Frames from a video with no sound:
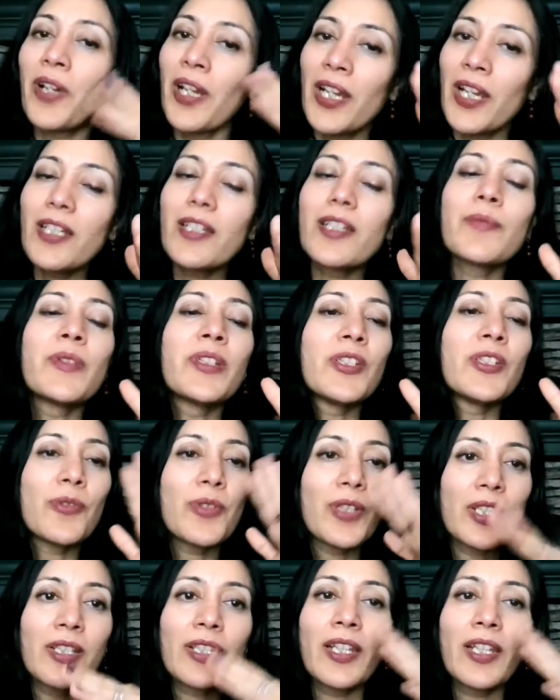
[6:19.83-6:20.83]
Right? I mean,
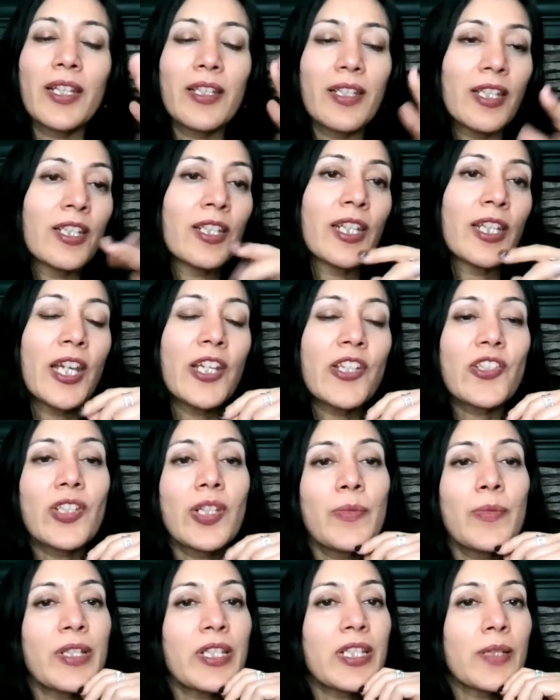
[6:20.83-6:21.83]
you can again
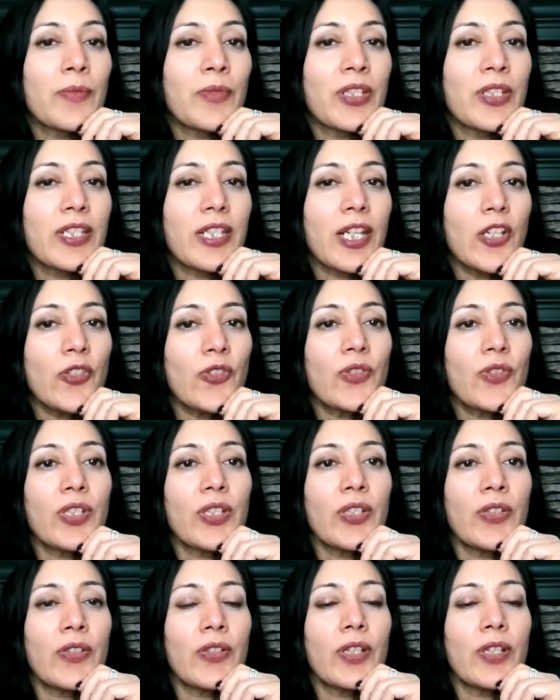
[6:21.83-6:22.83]
engage them in some
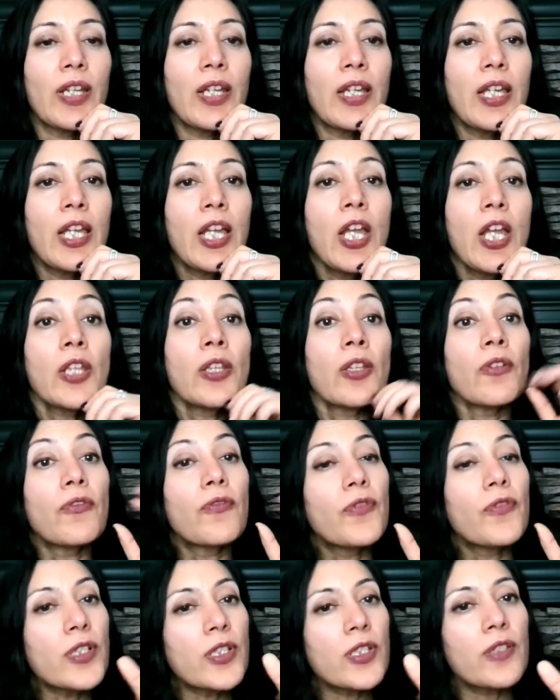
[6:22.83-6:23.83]
discussion here. Now,
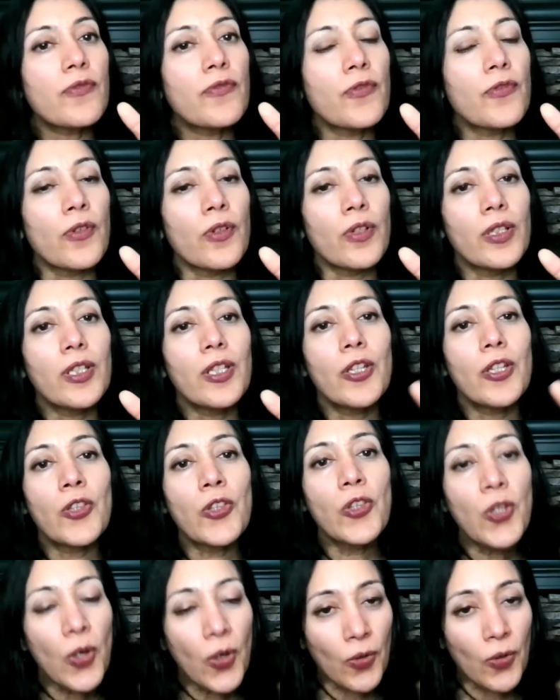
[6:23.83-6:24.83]
first of all,
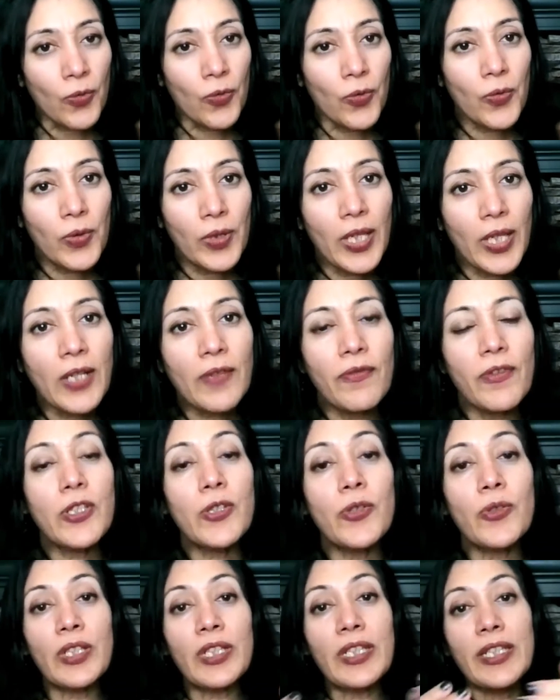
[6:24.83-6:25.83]
know that
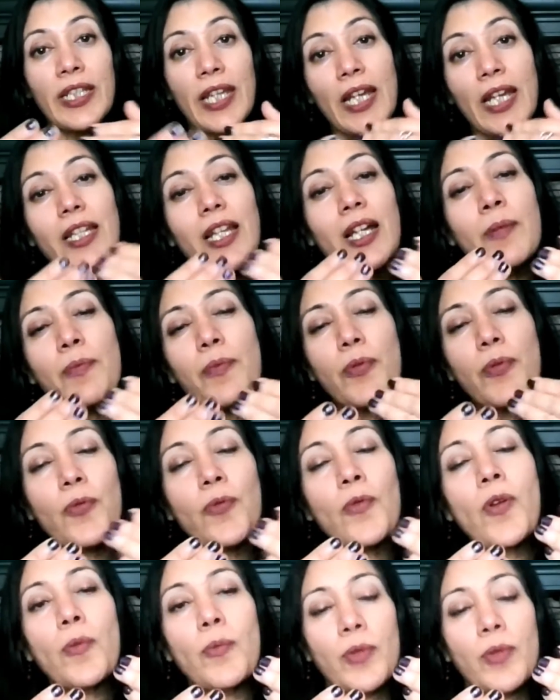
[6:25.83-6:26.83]
when you get a
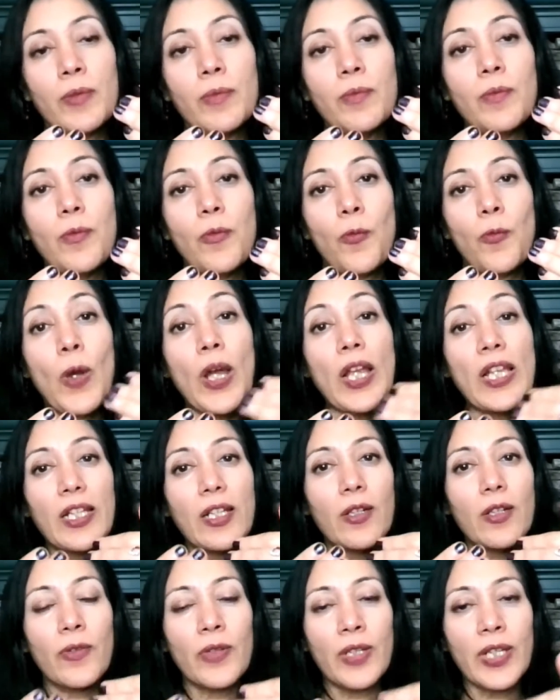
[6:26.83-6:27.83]
problem
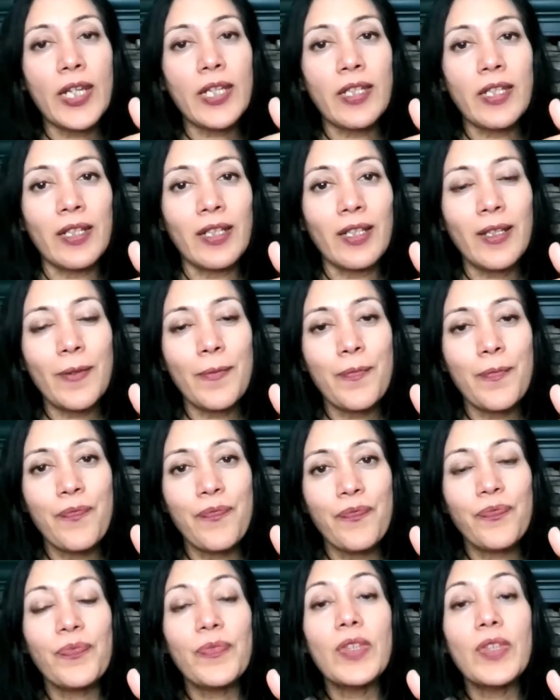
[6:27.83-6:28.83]
while creating,
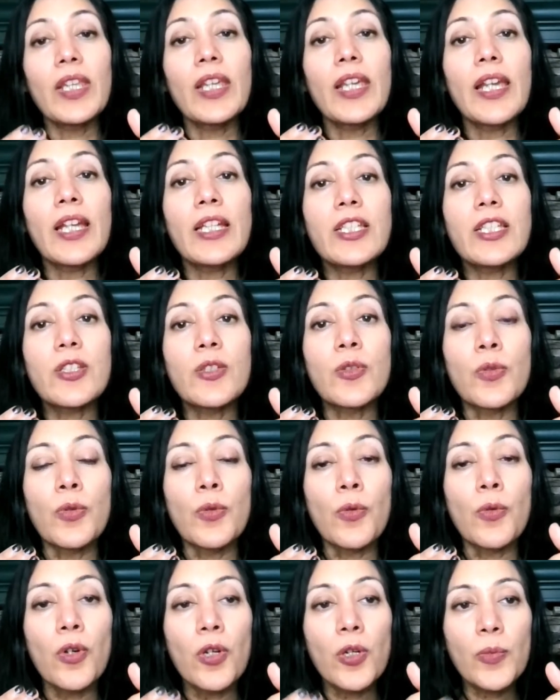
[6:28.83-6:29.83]
it's
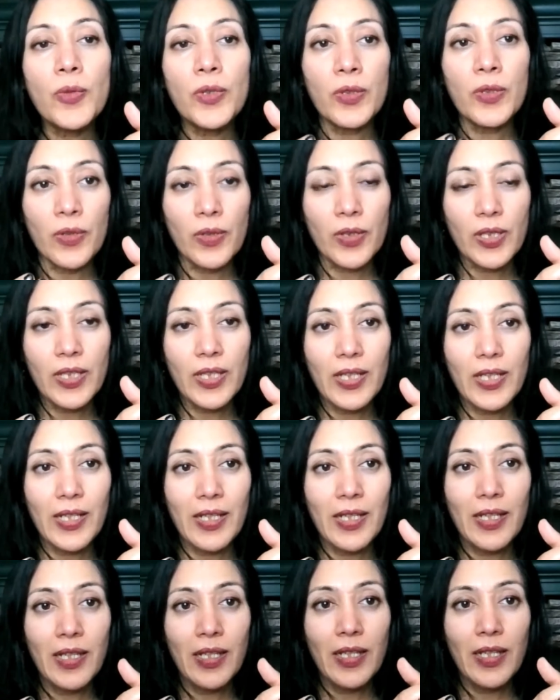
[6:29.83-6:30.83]
normal.
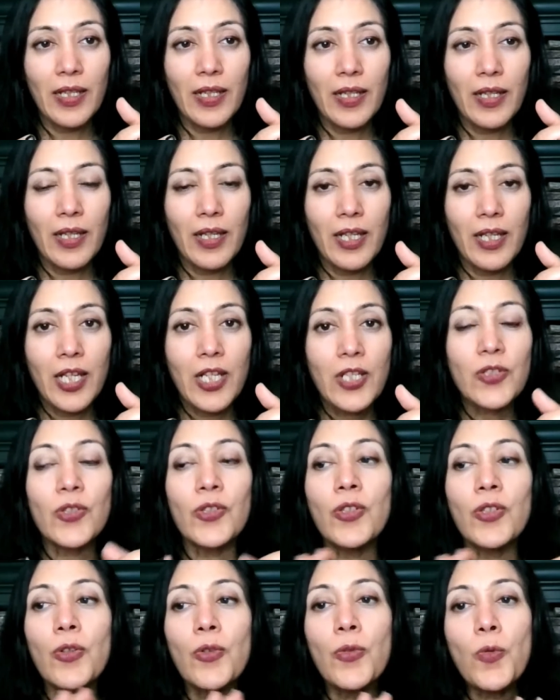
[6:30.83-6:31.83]

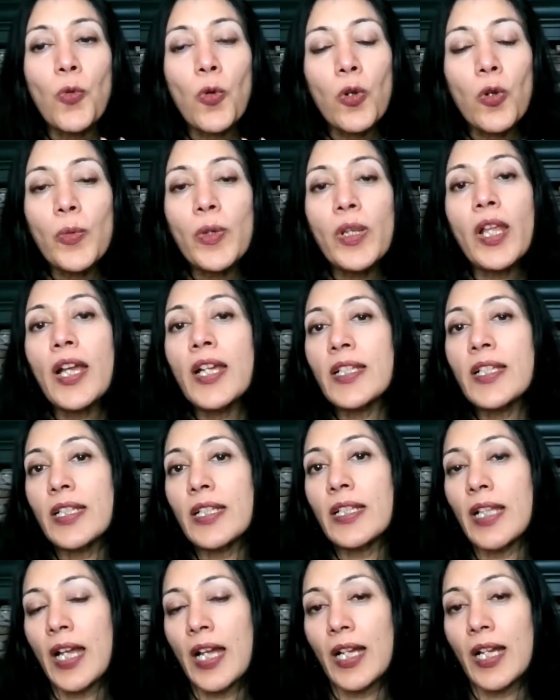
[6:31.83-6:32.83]
So you're
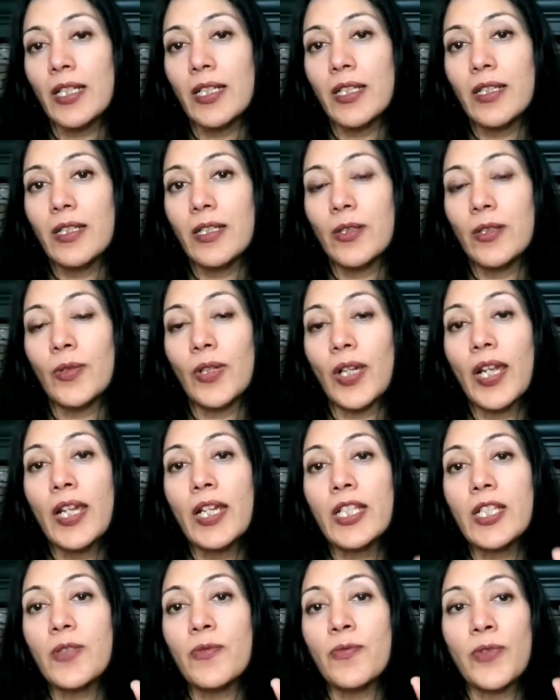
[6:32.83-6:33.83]
normalizing that.
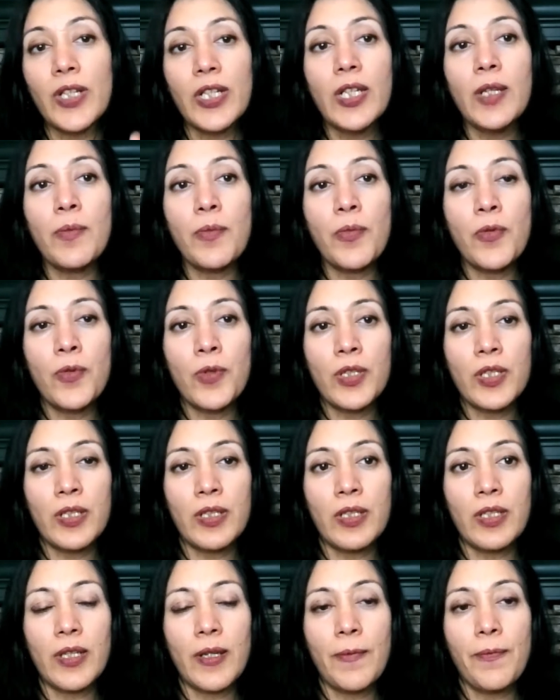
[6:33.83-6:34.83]
Okay, it's very
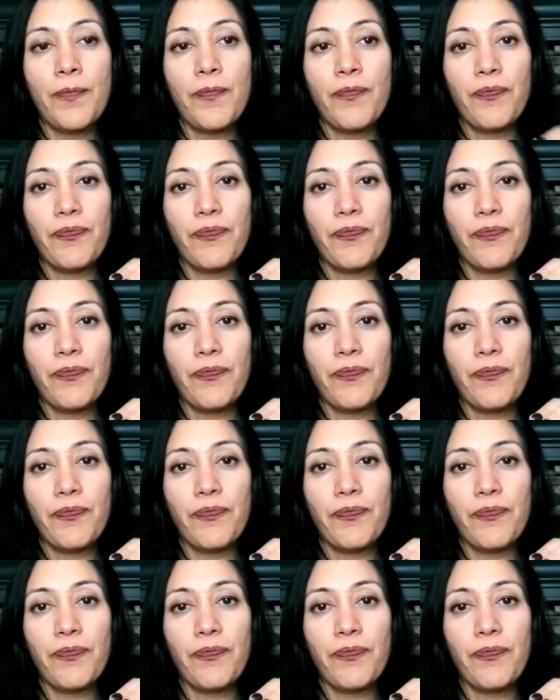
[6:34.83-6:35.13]
important.